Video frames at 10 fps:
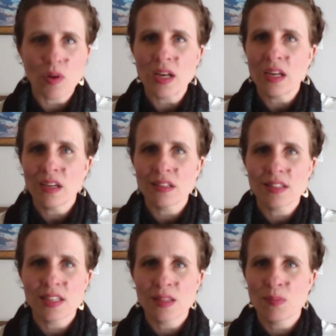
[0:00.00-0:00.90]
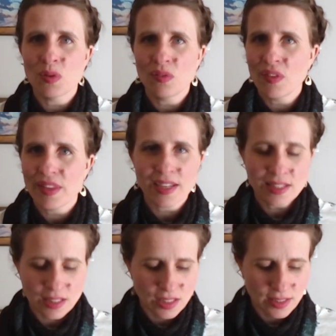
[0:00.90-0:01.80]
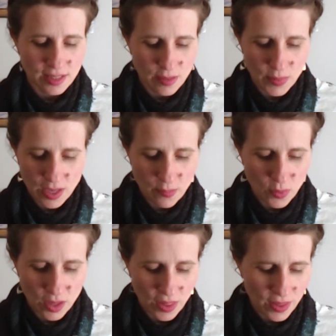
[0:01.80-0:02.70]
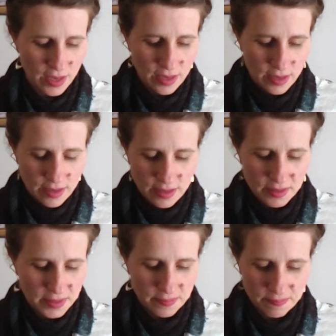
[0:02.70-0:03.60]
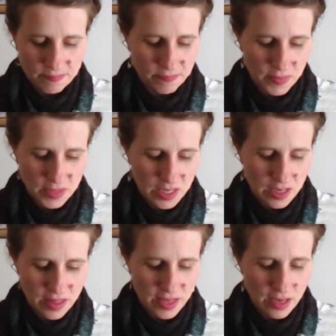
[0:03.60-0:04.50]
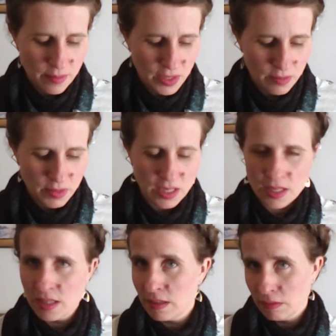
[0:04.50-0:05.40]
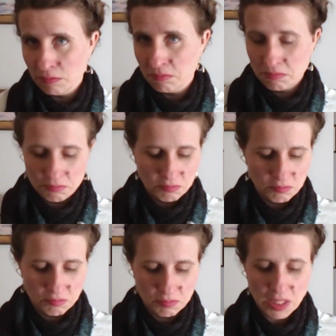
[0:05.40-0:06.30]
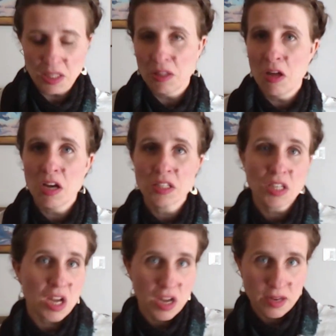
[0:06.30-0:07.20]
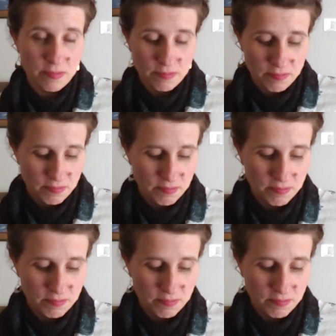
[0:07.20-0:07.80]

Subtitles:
running and see the beautiful things that she's coming up with, I think I'm going to be like a long time